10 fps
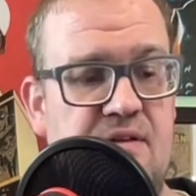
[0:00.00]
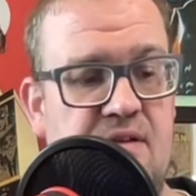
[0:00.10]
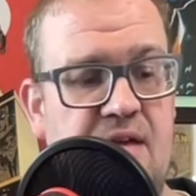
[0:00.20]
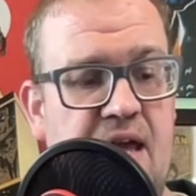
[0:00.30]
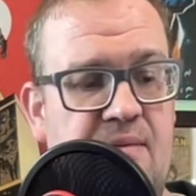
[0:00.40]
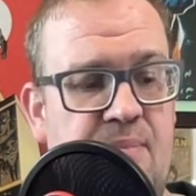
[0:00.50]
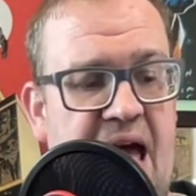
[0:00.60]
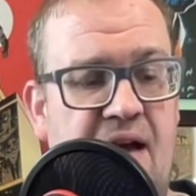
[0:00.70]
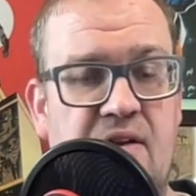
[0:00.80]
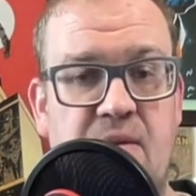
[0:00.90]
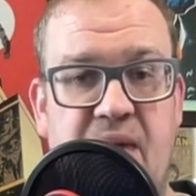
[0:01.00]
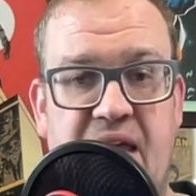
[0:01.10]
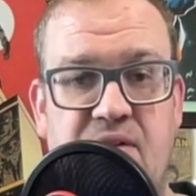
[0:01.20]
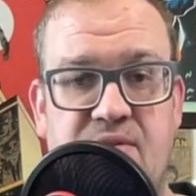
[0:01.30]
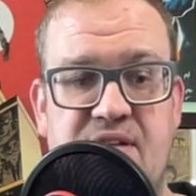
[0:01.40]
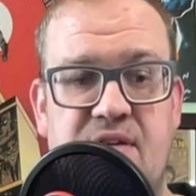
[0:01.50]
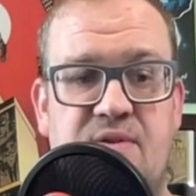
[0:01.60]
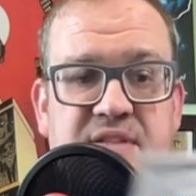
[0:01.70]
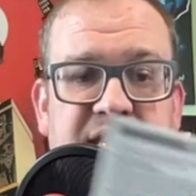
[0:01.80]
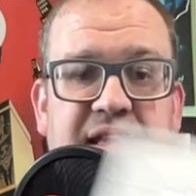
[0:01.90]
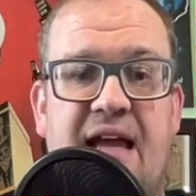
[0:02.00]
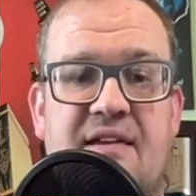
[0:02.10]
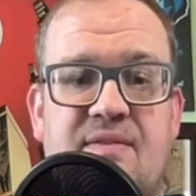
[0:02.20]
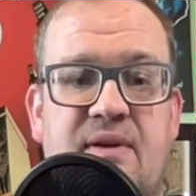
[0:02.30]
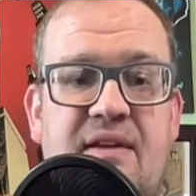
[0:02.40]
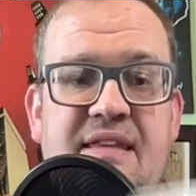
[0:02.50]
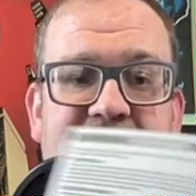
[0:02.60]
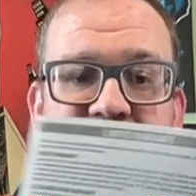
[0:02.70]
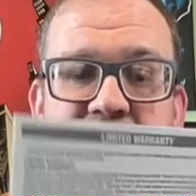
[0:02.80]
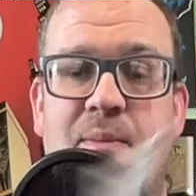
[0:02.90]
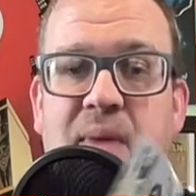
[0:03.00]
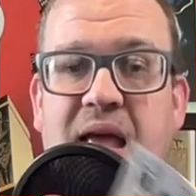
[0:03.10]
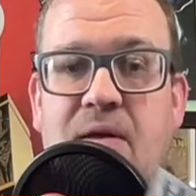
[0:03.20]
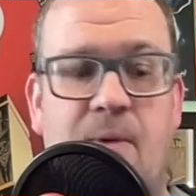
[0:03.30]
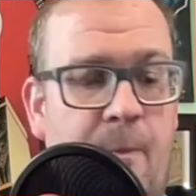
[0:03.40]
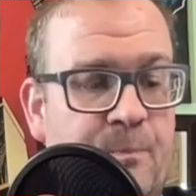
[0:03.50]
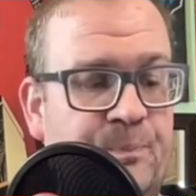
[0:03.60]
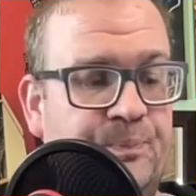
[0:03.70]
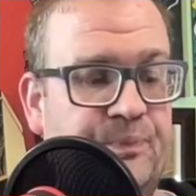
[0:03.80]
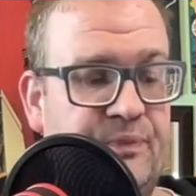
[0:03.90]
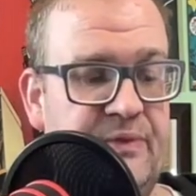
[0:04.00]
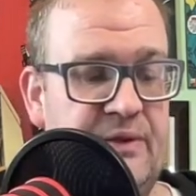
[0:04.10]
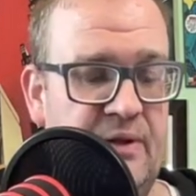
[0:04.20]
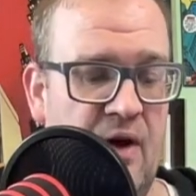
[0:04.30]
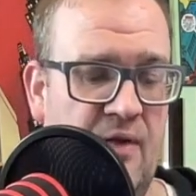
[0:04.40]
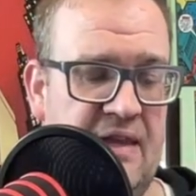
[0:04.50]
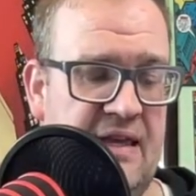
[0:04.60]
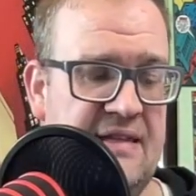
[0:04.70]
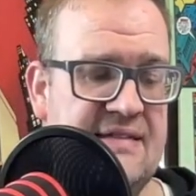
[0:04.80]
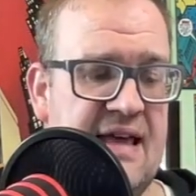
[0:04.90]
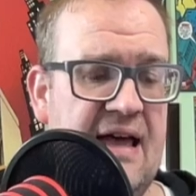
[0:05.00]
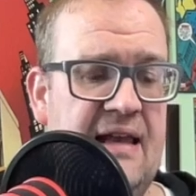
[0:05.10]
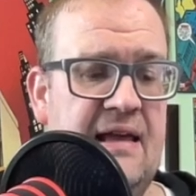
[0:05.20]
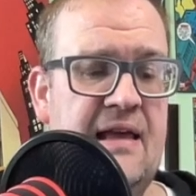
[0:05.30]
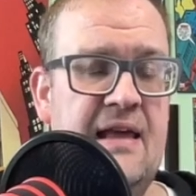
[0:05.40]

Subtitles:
cutting back on the manual. So you'll see like a really thin manual on the inside.